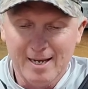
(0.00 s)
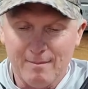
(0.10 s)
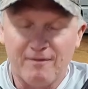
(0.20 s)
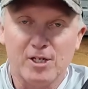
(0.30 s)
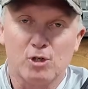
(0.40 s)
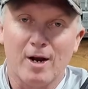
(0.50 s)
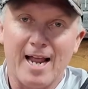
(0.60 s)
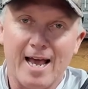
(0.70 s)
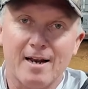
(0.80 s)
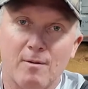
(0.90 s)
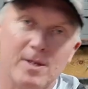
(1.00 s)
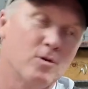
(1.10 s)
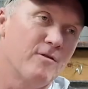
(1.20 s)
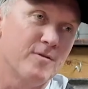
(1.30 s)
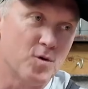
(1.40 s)
my fish ran out. I went
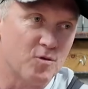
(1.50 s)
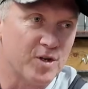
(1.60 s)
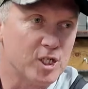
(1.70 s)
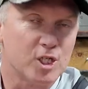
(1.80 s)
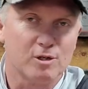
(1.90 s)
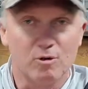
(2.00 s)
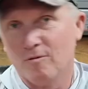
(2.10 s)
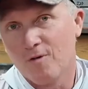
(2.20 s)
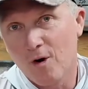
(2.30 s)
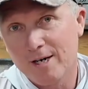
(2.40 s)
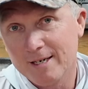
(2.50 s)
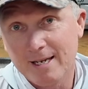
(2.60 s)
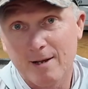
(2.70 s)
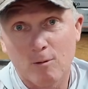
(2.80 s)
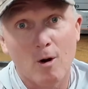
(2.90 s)
looking for more fish, couldn't find
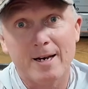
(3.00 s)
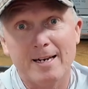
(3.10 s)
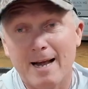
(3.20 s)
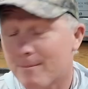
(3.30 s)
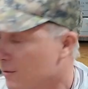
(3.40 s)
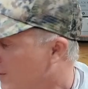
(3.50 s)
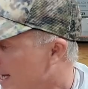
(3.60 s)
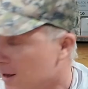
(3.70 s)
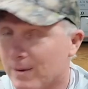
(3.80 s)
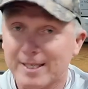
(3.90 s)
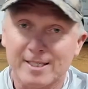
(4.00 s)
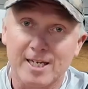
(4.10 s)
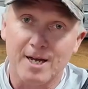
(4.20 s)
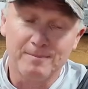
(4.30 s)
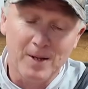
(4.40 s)
the right number of legal ones,
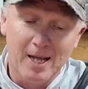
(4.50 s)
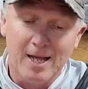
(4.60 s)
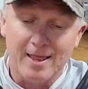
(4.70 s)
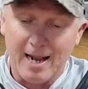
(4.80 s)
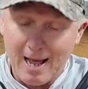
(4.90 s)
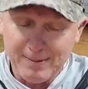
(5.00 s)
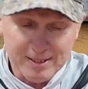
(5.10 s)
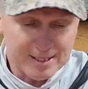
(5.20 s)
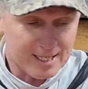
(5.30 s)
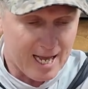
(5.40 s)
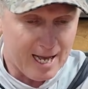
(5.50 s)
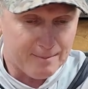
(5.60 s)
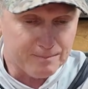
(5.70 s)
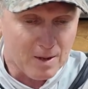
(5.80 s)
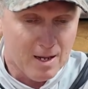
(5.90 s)
so that happens.
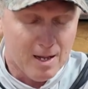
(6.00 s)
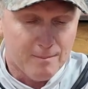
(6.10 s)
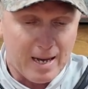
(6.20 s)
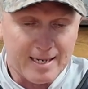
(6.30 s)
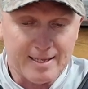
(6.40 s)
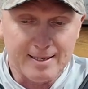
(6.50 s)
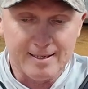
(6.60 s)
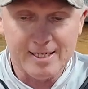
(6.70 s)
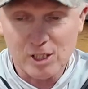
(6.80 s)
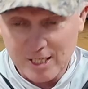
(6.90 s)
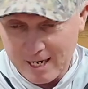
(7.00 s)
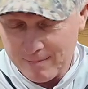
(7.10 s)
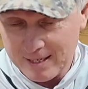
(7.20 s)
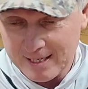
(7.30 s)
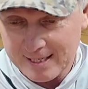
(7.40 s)
But this
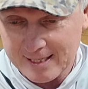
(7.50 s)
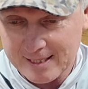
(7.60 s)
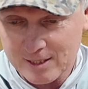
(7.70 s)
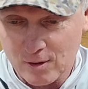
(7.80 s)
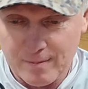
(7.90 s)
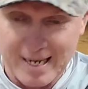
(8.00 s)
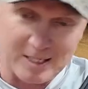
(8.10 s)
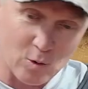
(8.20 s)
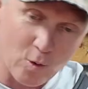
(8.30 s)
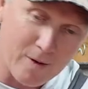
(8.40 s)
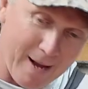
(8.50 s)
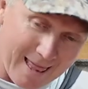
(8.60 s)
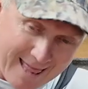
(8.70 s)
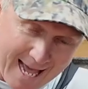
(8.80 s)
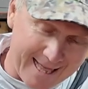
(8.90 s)
segment is not about talking
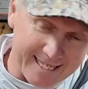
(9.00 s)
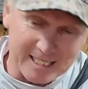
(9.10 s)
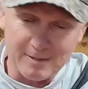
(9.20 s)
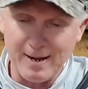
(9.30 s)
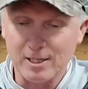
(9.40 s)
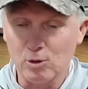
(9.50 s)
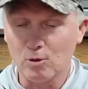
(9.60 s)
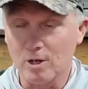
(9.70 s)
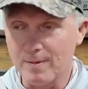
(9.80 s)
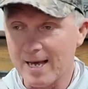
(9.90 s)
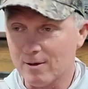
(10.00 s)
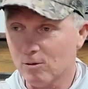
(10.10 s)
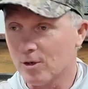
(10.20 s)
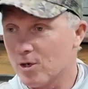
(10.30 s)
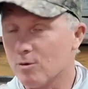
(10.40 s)
about that. This is about talking about
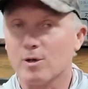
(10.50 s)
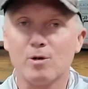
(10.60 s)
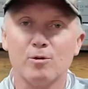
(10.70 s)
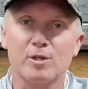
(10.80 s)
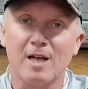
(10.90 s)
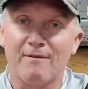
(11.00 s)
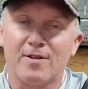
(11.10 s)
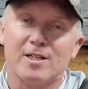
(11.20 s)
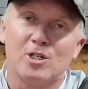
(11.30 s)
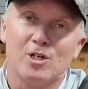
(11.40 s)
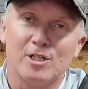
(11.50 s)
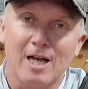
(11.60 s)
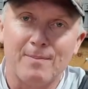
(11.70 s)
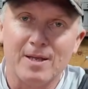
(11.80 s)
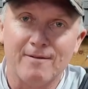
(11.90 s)
all the new and cool stuff that turns
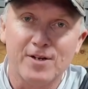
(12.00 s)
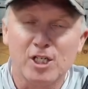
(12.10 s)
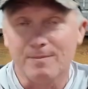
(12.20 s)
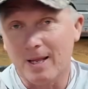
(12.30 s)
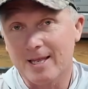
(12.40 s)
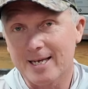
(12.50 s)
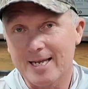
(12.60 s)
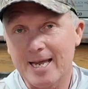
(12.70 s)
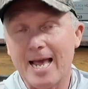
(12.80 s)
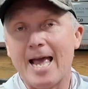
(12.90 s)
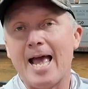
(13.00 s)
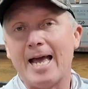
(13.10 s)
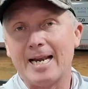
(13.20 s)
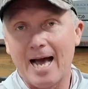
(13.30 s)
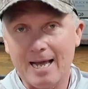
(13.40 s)
up in the Fishing Monthly
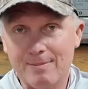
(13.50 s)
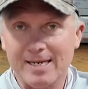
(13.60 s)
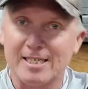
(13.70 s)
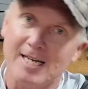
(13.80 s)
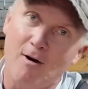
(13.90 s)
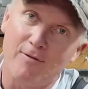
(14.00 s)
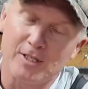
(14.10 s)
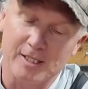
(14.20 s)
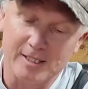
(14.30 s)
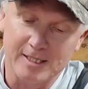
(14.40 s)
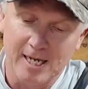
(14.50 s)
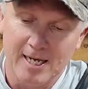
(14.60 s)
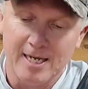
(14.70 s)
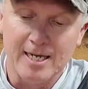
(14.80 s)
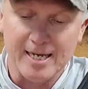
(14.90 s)
and ABT offices
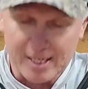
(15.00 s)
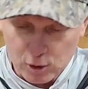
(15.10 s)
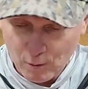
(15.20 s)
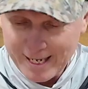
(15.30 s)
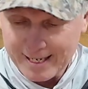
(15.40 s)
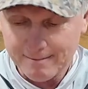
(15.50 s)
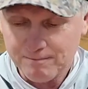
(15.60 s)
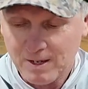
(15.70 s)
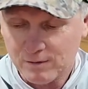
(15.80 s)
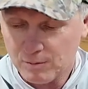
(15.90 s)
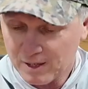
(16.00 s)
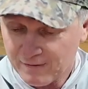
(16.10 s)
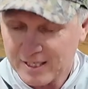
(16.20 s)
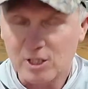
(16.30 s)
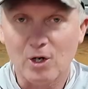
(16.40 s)
each week. Gives you a bit of
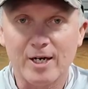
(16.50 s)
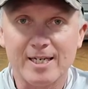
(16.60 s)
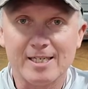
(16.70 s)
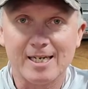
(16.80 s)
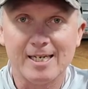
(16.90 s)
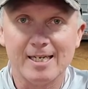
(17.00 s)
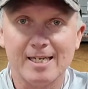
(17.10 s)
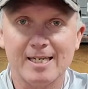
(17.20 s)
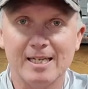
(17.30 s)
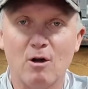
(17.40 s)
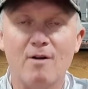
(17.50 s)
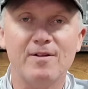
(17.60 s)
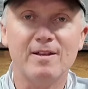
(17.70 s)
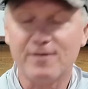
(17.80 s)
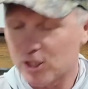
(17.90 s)
insight into life
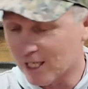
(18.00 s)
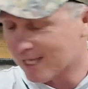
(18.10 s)
in the fishing